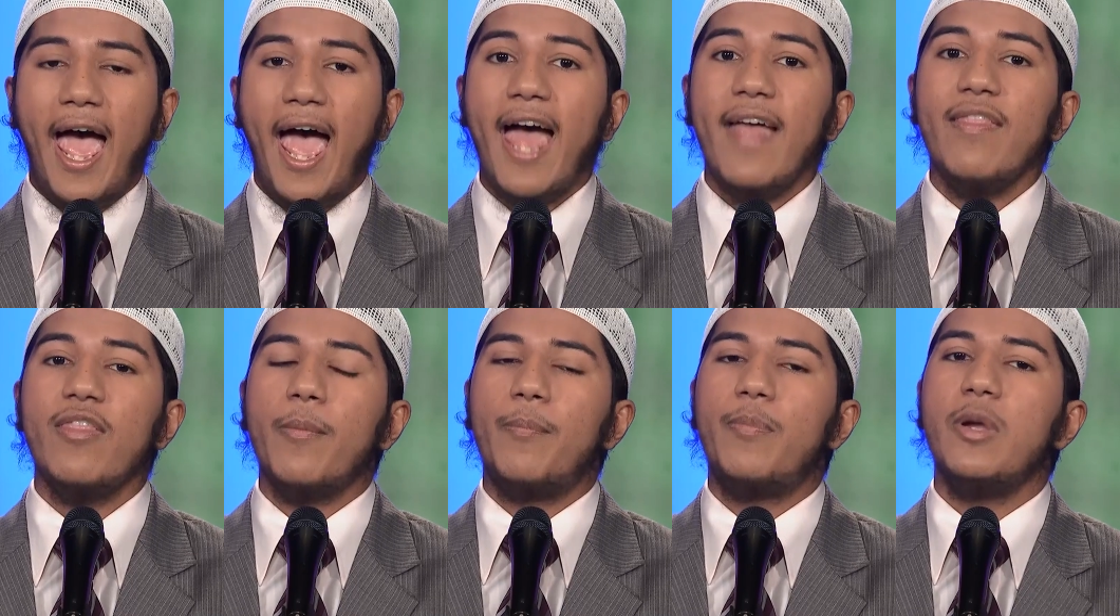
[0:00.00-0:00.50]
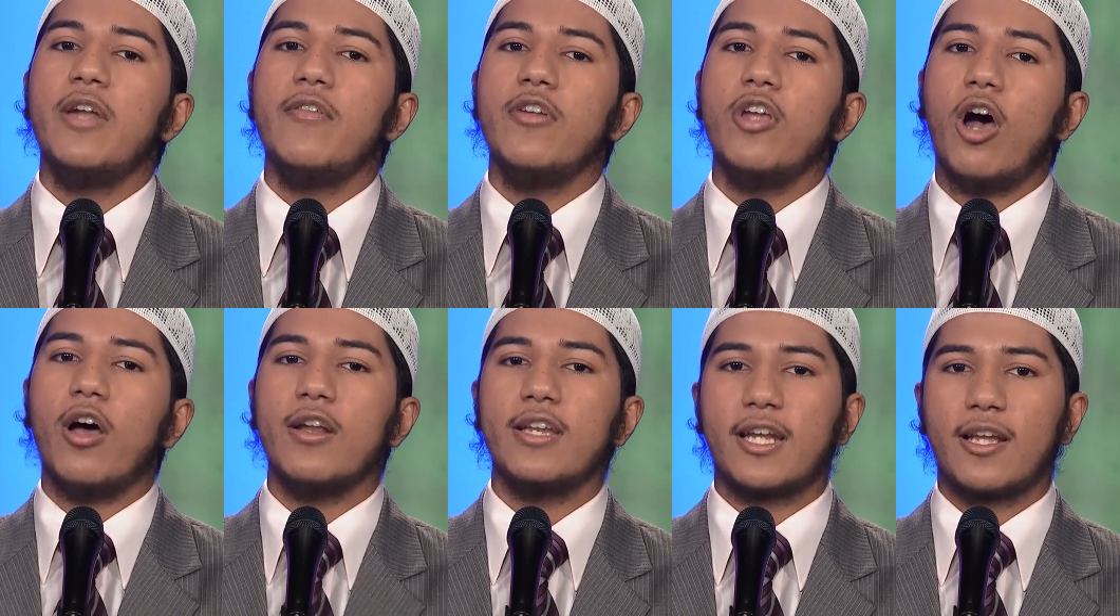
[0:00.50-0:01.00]
And the
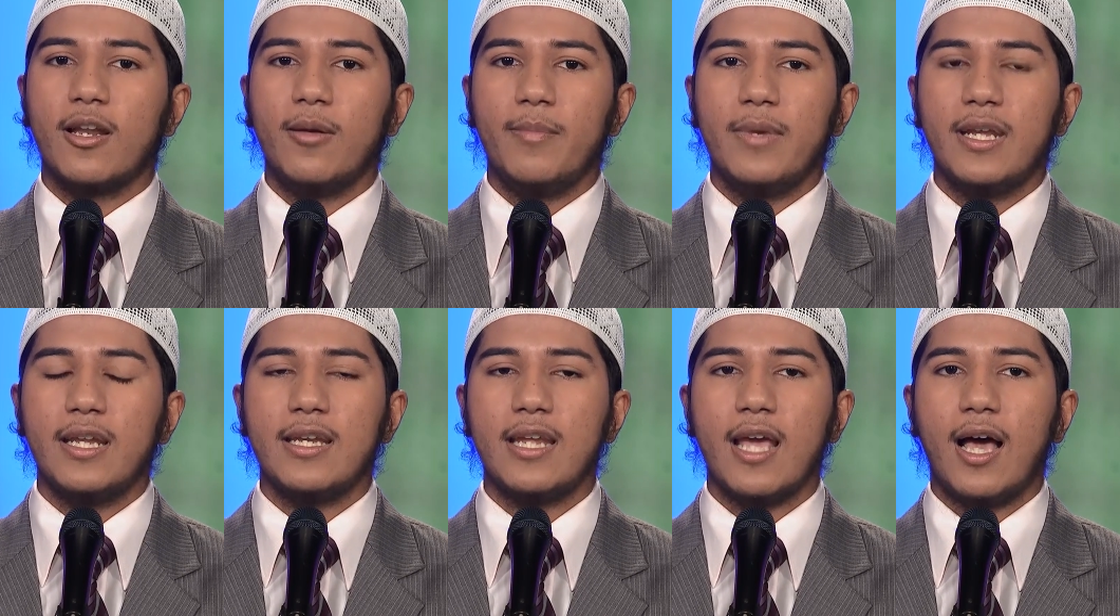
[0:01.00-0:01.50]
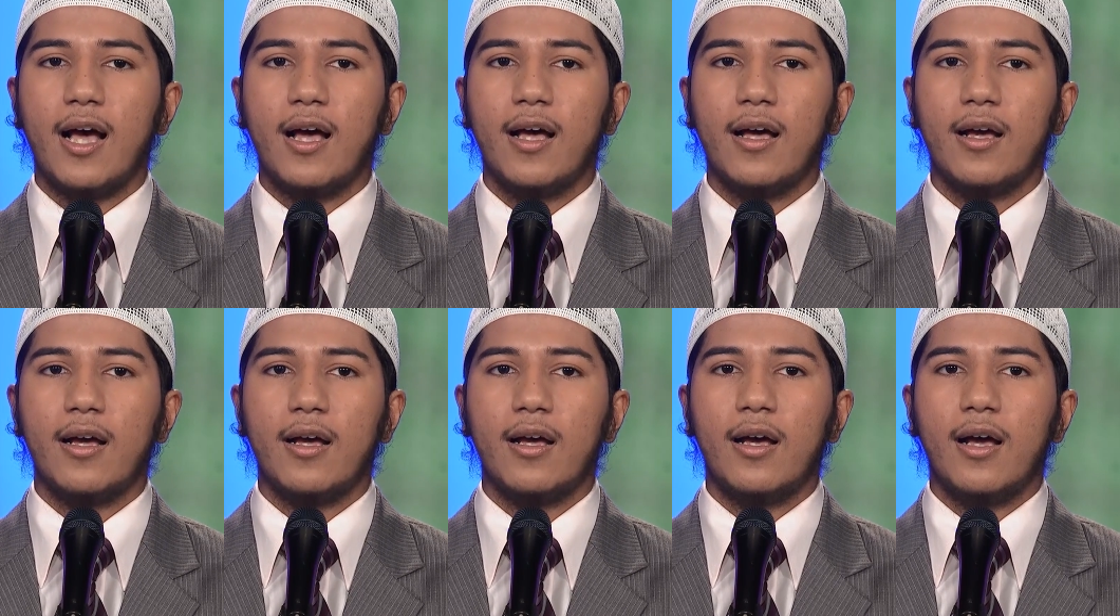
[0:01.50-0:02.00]
periodical media
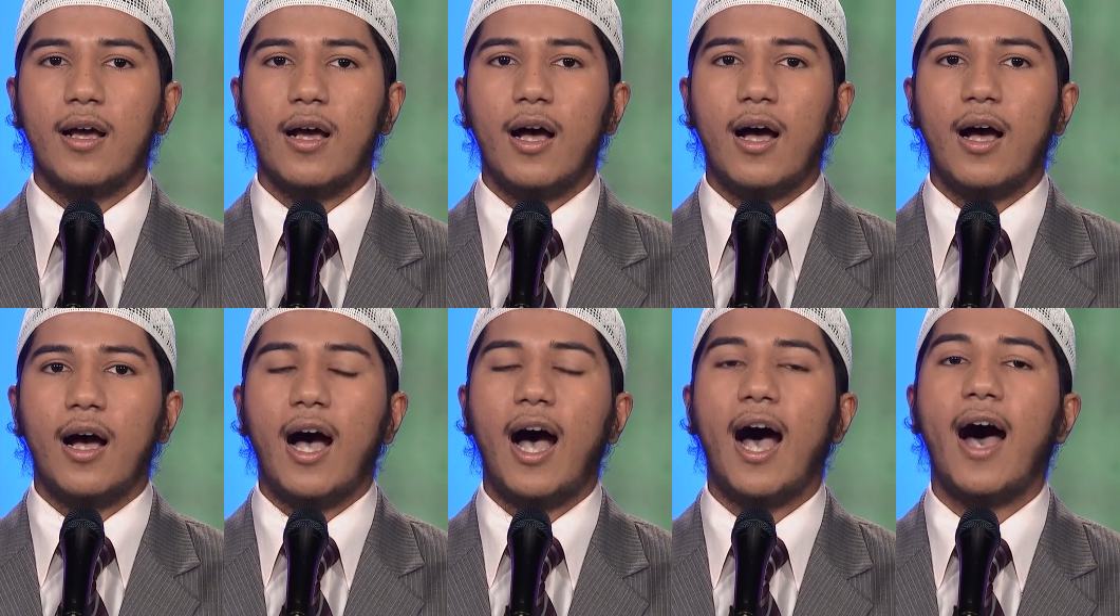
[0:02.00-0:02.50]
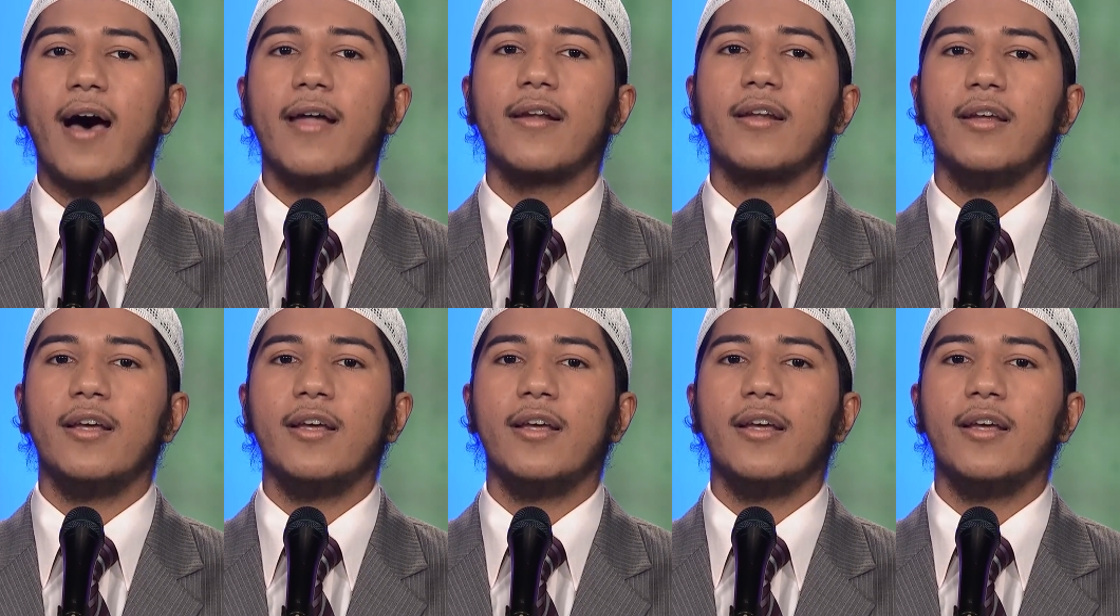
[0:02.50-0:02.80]
are